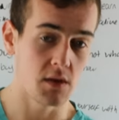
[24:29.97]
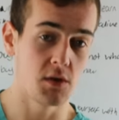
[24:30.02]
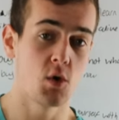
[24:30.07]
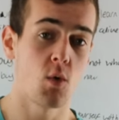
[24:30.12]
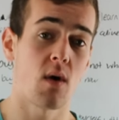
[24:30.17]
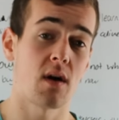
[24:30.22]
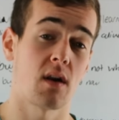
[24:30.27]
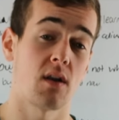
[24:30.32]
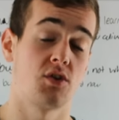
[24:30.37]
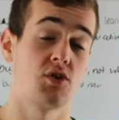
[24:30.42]

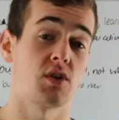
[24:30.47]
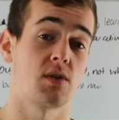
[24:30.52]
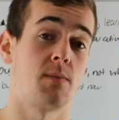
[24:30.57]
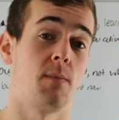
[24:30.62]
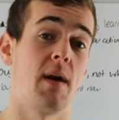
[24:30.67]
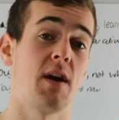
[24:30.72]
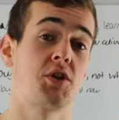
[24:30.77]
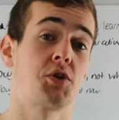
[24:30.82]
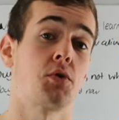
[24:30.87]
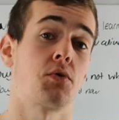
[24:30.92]
you want to
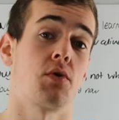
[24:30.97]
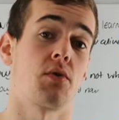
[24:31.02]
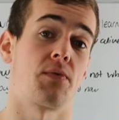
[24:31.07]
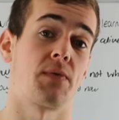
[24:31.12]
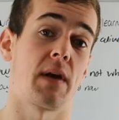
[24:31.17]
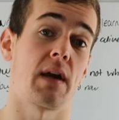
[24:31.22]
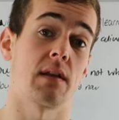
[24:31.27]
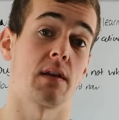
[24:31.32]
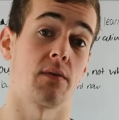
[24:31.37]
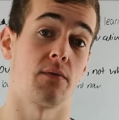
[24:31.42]
just make sure you're
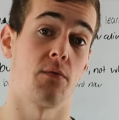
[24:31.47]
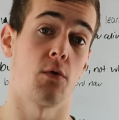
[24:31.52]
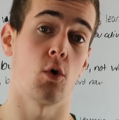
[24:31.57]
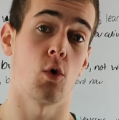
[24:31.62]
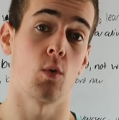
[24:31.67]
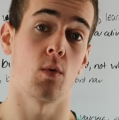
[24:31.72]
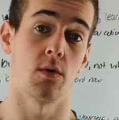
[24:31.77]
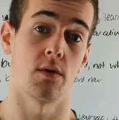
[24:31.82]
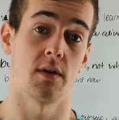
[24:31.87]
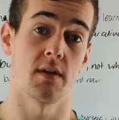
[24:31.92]
failing
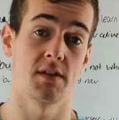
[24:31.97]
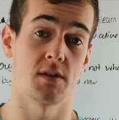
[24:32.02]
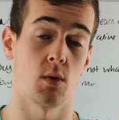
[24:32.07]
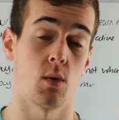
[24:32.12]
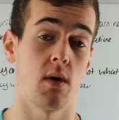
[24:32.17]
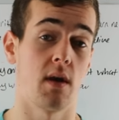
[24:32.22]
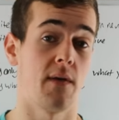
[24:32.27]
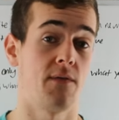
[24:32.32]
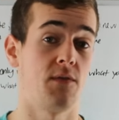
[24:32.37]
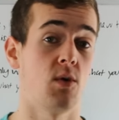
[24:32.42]
forward.
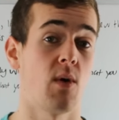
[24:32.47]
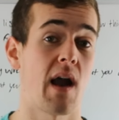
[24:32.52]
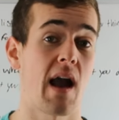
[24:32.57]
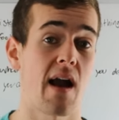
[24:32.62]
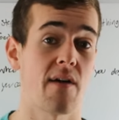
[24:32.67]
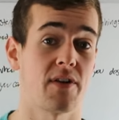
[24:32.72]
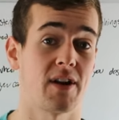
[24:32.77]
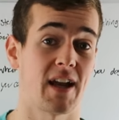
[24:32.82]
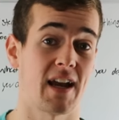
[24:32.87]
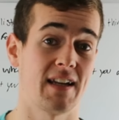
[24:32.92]
So if you
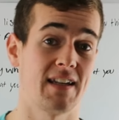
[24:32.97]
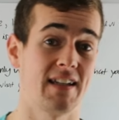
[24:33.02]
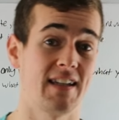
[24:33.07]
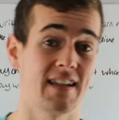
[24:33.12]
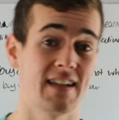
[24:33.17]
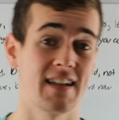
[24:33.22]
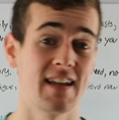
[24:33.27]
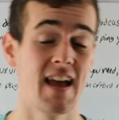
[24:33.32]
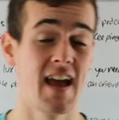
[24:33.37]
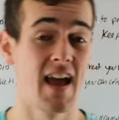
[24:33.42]
have an
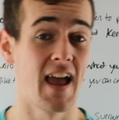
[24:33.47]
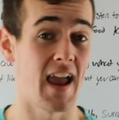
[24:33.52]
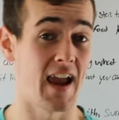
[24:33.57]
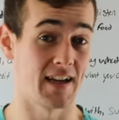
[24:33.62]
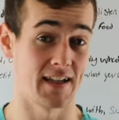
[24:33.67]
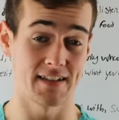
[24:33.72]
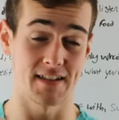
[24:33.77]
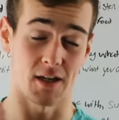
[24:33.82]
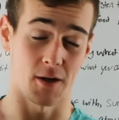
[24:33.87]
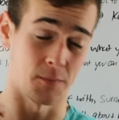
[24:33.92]
idea
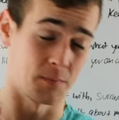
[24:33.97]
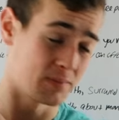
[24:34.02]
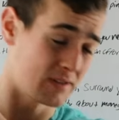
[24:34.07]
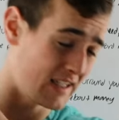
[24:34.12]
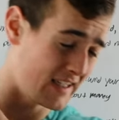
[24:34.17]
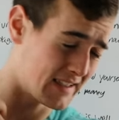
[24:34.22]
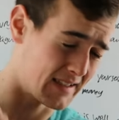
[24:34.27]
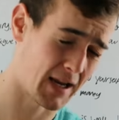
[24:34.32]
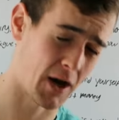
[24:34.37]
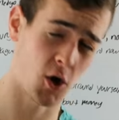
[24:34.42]
and it's a
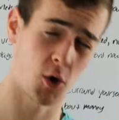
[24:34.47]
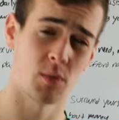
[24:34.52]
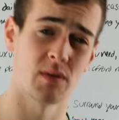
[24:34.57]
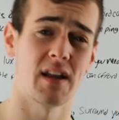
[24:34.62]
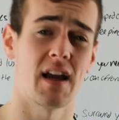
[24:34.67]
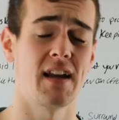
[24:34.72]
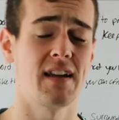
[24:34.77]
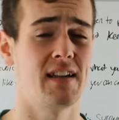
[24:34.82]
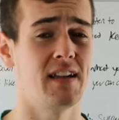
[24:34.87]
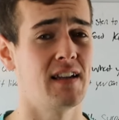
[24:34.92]
complete
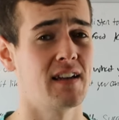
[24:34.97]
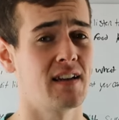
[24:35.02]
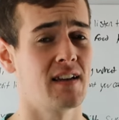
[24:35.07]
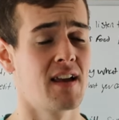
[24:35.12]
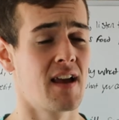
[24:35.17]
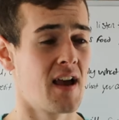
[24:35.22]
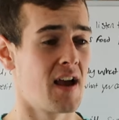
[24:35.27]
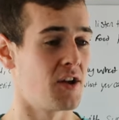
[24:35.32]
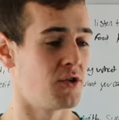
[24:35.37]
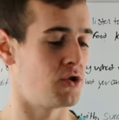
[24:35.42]
terrible
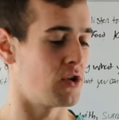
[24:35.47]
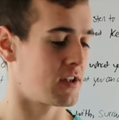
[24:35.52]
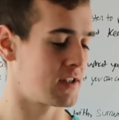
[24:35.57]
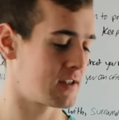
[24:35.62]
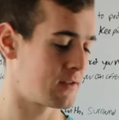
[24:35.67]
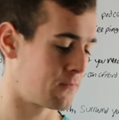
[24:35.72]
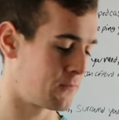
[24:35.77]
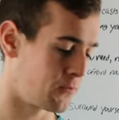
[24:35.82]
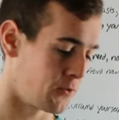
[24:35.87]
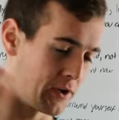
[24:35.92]
idea,
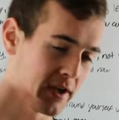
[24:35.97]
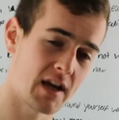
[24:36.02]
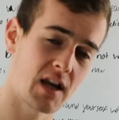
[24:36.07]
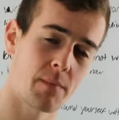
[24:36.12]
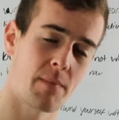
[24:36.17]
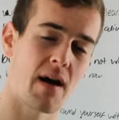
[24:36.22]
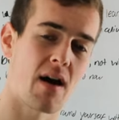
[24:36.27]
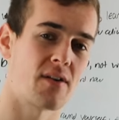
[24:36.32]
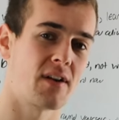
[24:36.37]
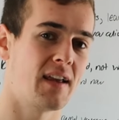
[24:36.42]
just
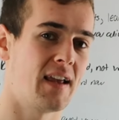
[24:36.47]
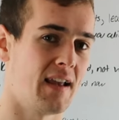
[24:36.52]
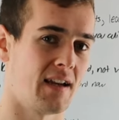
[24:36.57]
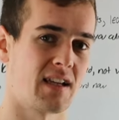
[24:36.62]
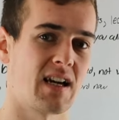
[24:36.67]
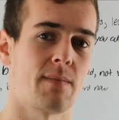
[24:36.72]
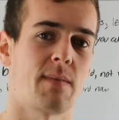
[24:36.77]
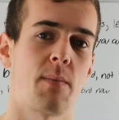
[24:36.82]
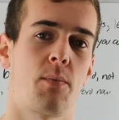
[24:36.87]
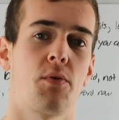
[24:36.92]
forget about it
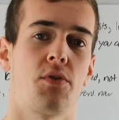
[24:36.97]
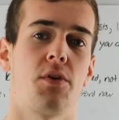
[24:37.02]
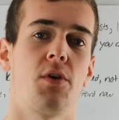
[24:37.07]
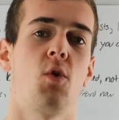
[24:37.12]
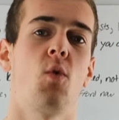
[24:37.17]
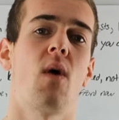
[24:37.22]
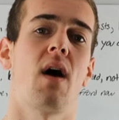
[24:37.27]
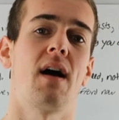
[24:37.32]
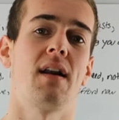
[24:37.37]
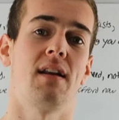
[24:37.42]
and come up with a
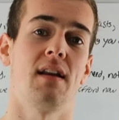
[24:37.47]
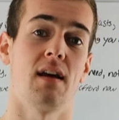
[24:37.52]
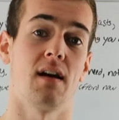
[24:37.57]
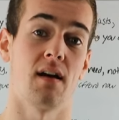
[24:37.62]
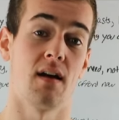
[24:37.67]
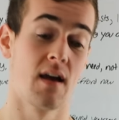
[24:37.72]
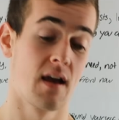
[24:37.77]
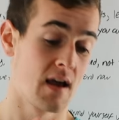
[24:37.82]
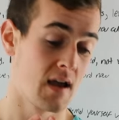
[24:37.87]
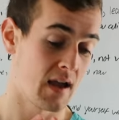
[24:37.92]
new
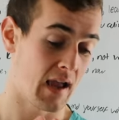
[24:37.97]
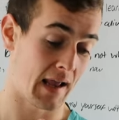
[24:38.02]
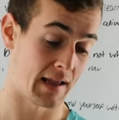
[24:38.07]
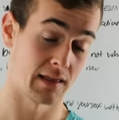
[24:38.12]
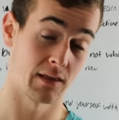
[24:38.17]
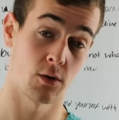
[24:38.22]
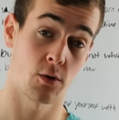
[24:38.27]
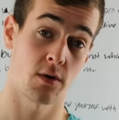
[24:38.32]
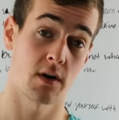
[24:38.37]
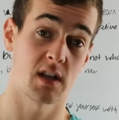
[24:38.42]
idea
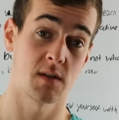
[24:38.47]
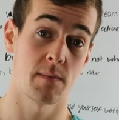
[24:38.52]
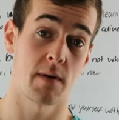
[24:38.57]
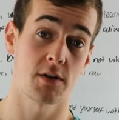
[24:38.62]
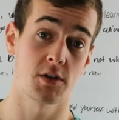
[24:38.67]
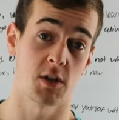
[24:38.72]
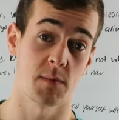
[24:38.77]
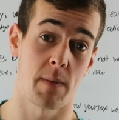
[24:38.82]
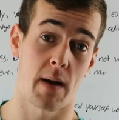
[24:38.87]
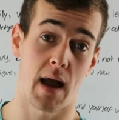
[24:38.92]
and learn as
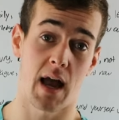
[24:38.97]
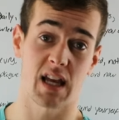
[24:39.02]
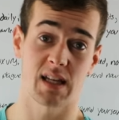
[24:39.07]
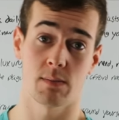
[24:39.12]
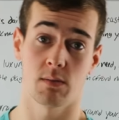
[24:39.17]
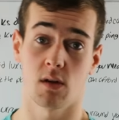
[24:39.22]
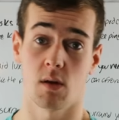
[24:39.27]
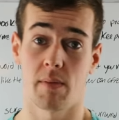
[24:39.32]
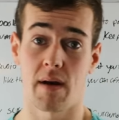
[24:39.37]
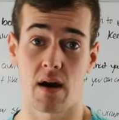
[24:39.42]
much as
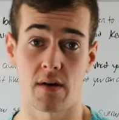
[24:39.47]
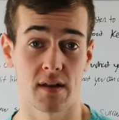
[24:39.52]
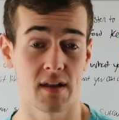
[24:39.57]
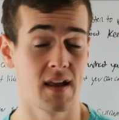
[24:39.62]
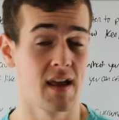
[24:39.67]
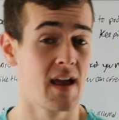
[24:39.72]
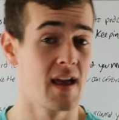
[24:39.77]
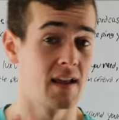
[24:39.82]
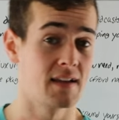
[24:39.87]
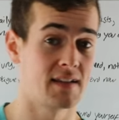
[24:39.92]
possible about
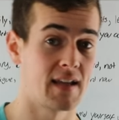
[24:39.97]
it.